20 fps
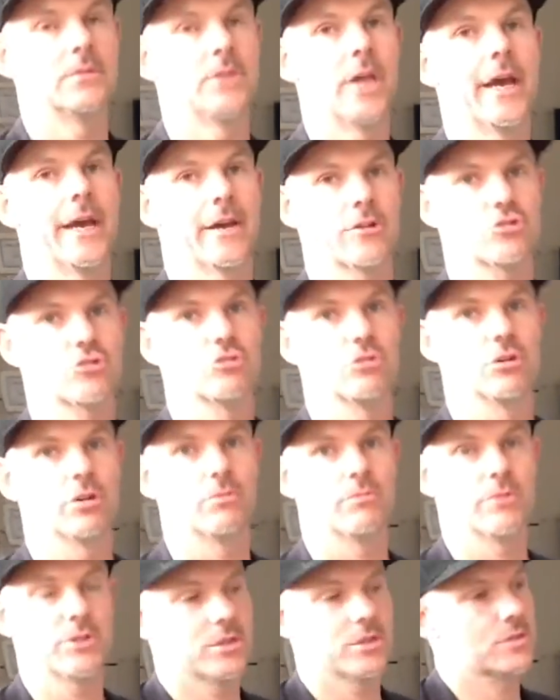Yeah,
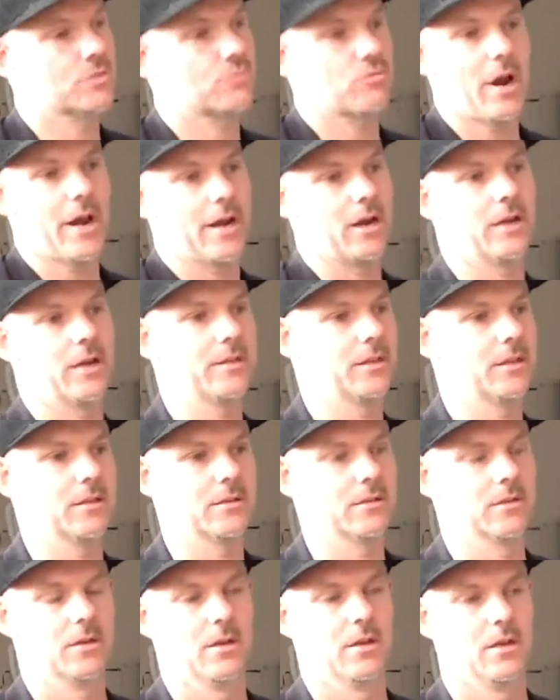sure, which is great. I
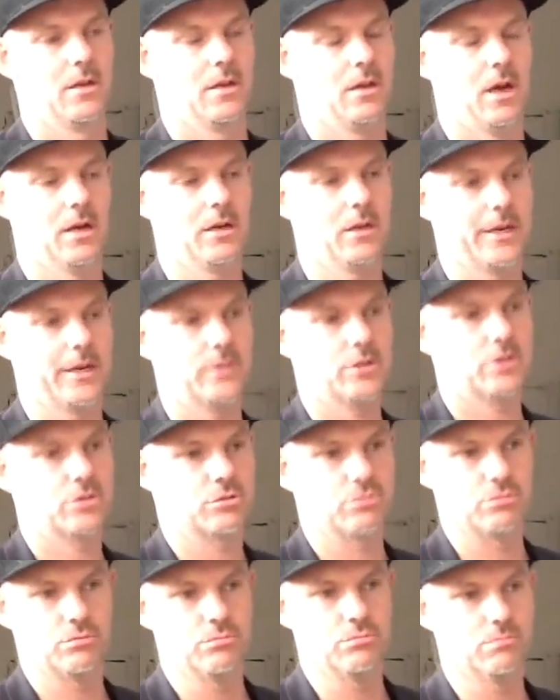think I'd like to
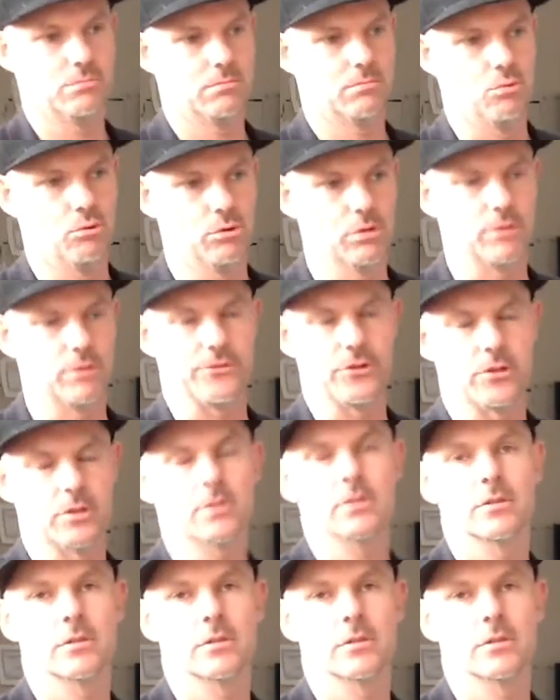do more of it.